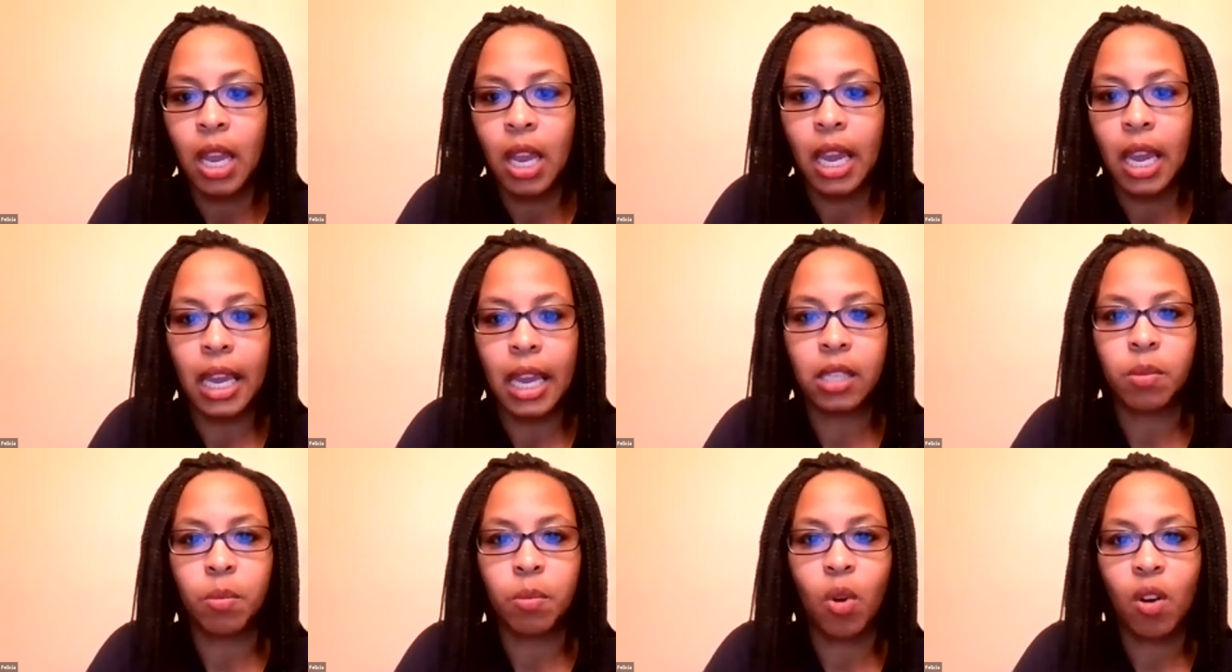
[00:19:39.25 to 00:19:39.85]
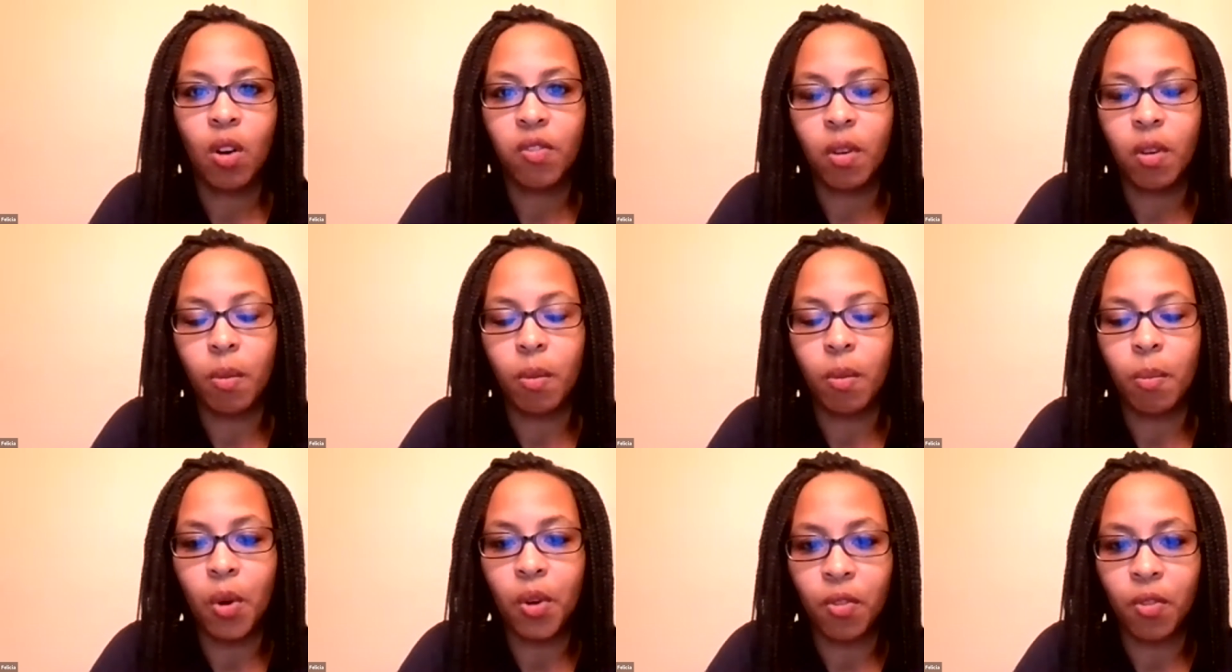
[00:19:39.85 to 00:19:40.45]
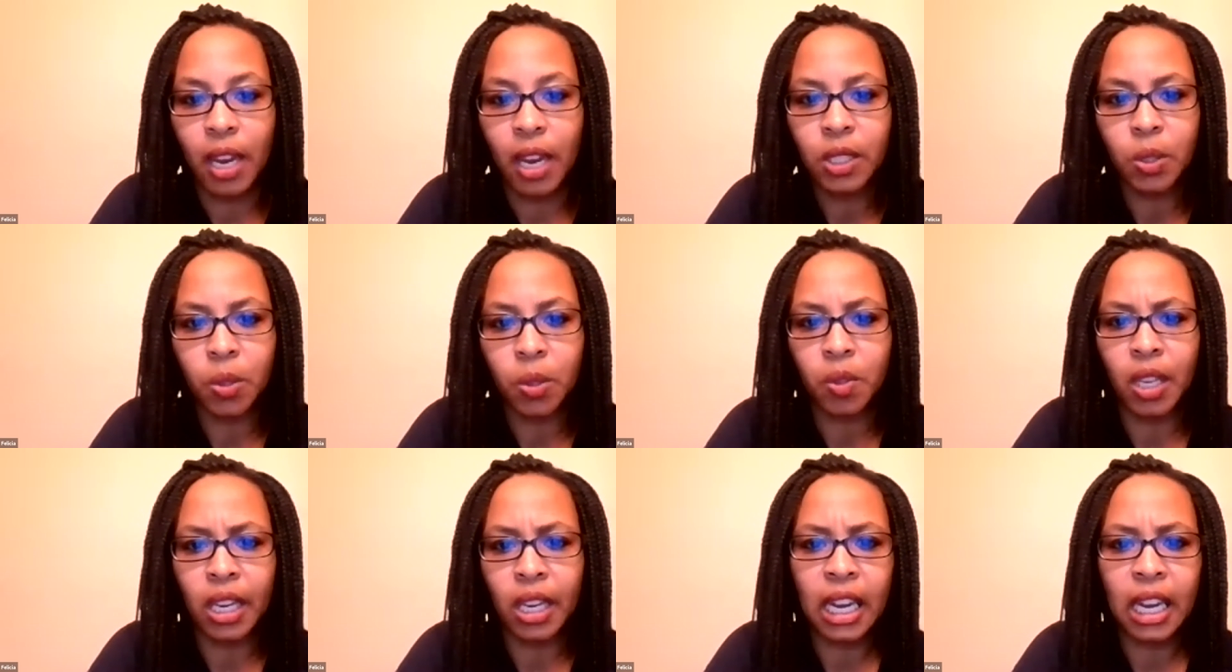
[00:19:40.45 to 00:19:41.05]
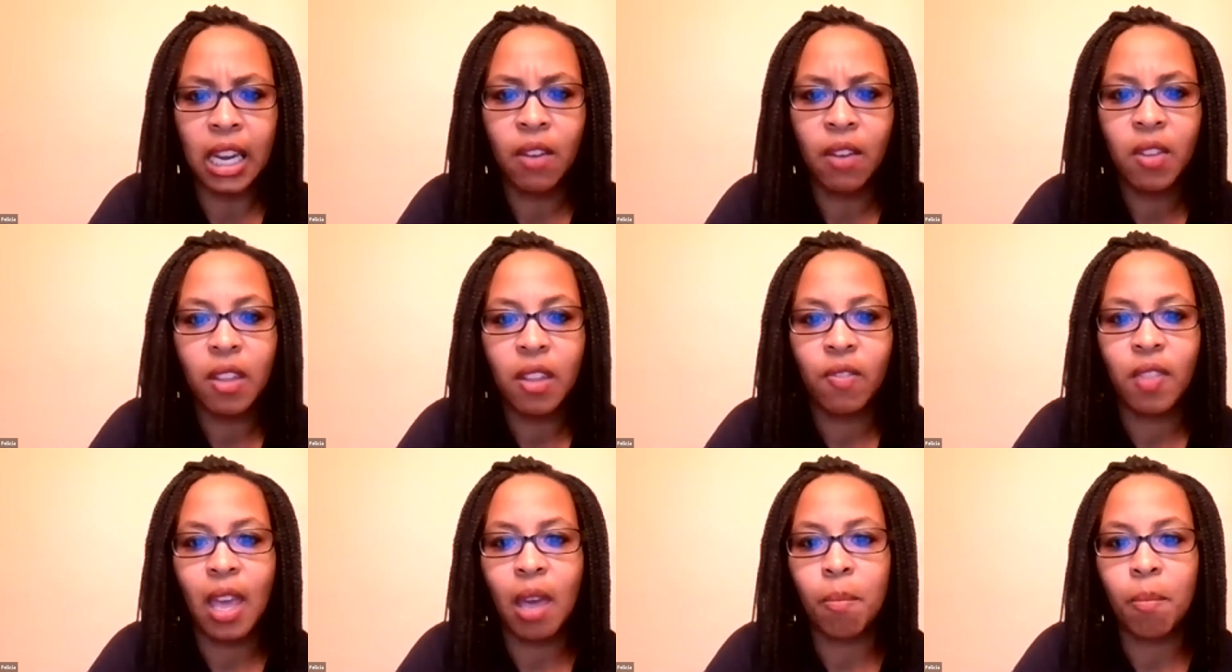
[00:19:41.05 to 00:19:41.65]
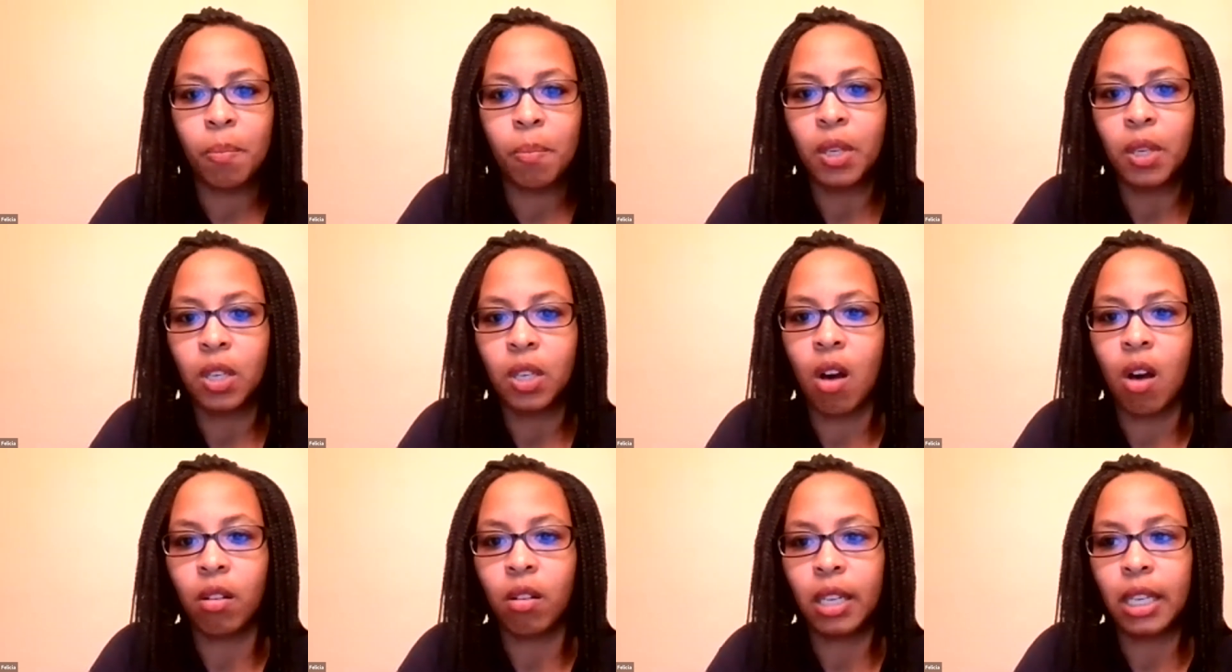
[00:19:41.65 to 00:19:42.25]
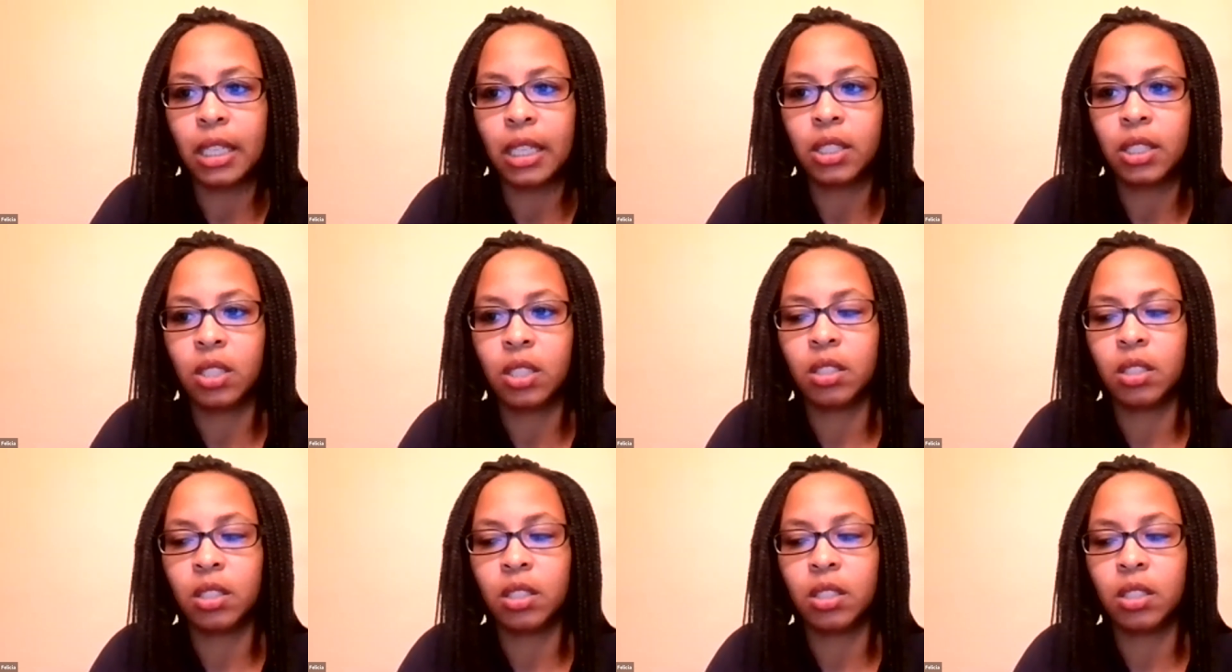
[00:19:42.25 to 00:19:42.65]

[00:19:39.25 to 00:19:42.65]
It's more of a motivational thing. And even if that book only